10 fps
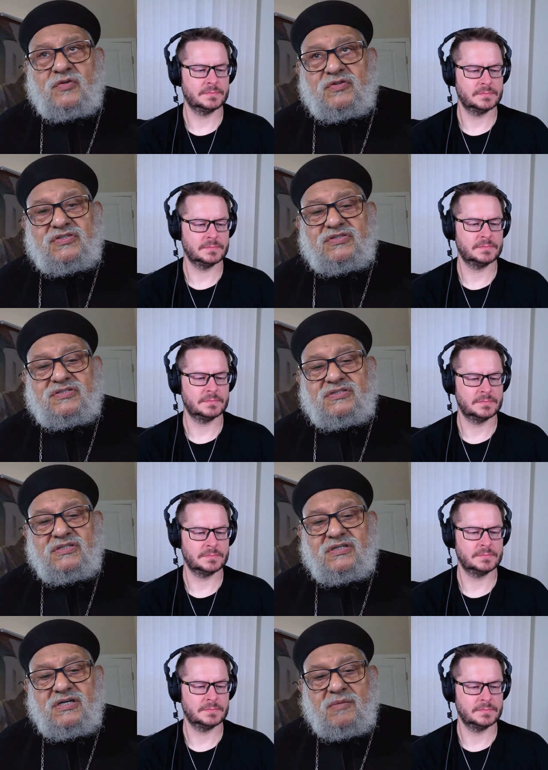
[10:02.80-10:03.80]
Speaker 1: truth,
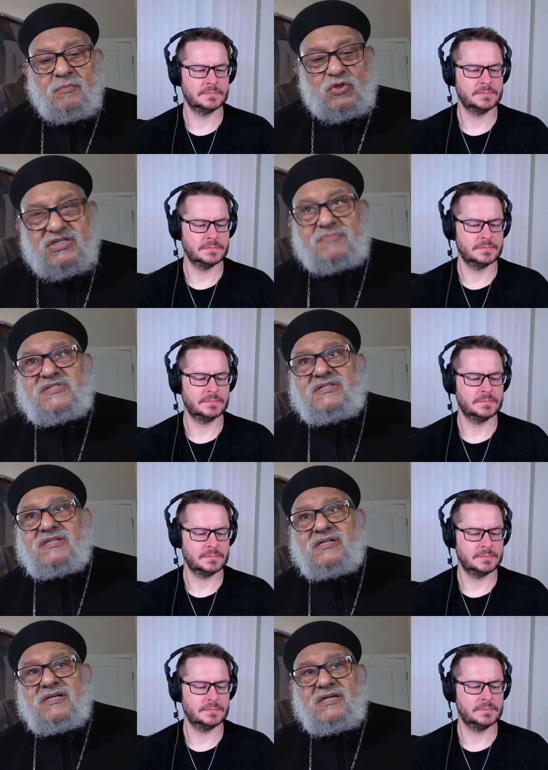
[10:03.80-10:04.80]
Muslims,
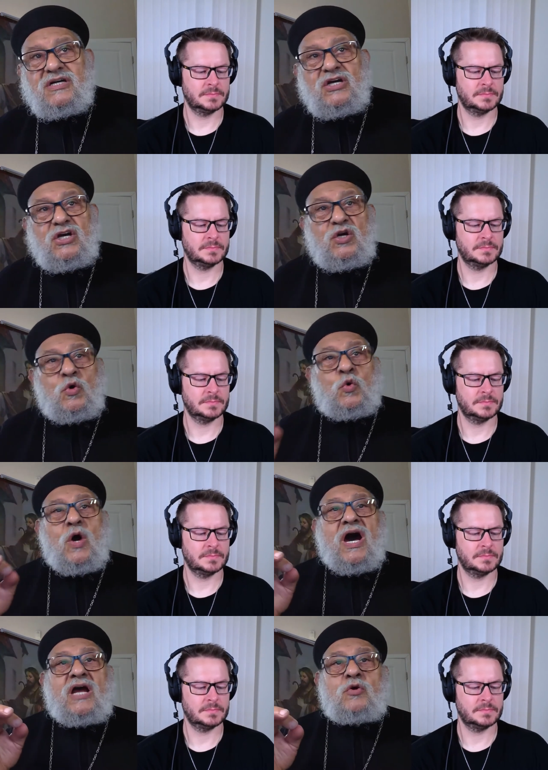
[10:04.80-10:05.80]
who
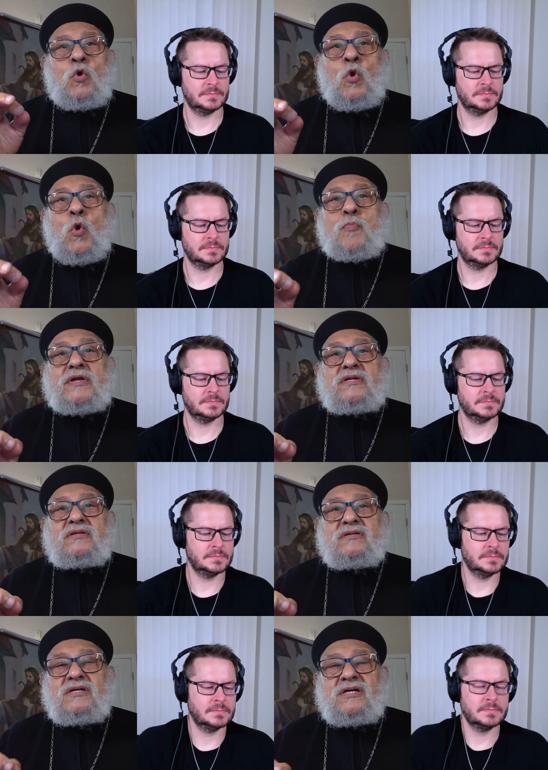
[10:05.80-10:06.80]
are
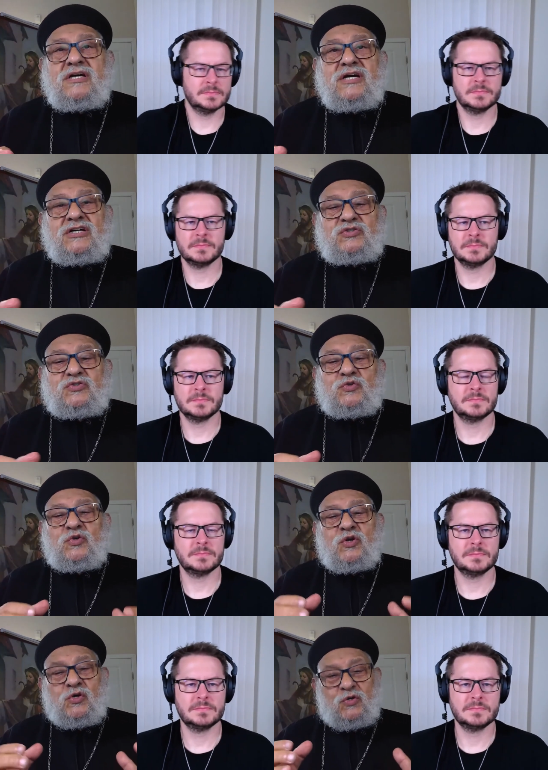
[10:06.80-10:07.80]
open to
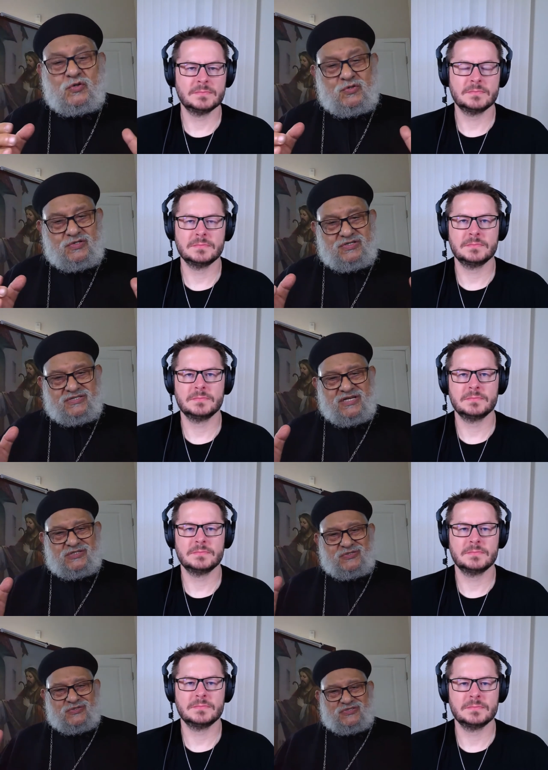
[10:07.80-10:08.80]
know the
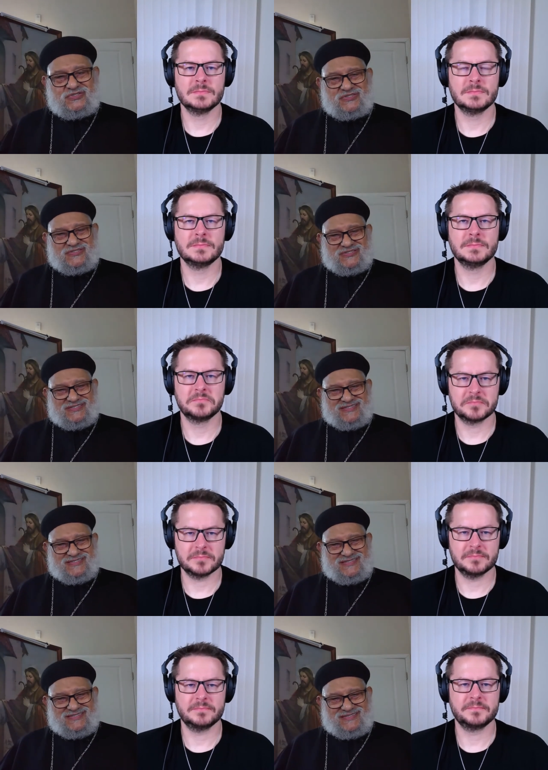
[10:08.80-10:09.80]
truth. Mm
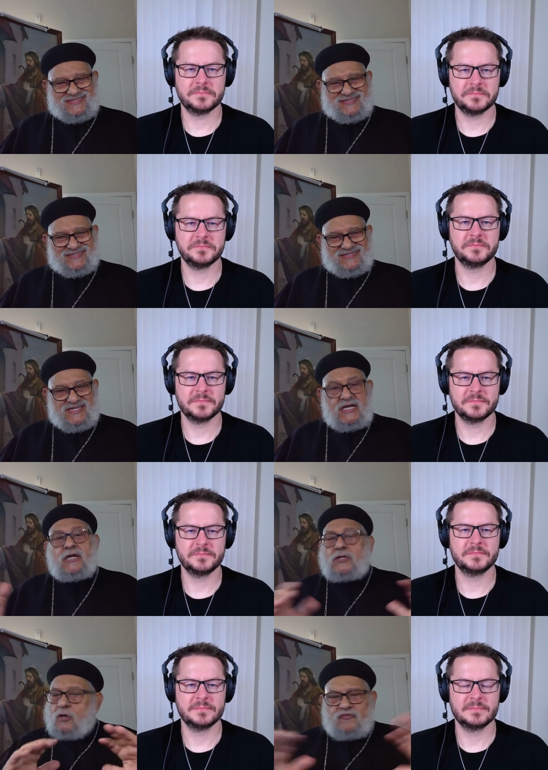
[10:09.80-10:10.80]
-hmm.
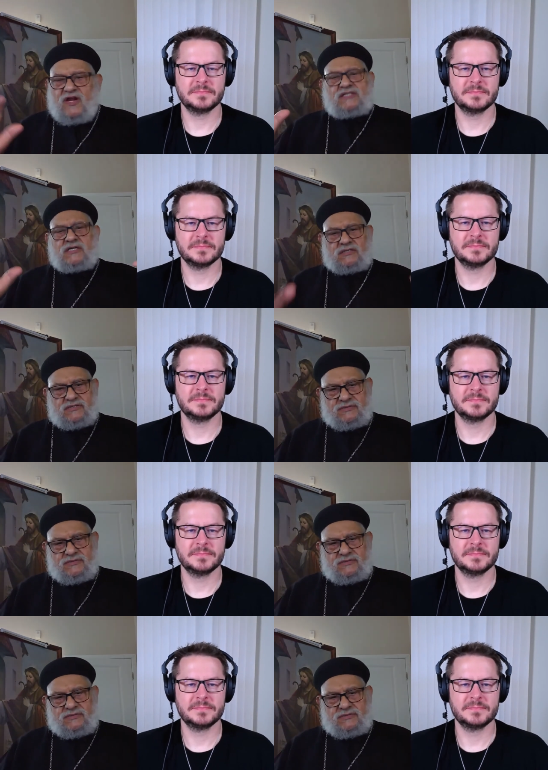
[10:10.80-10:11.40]
No fluttering.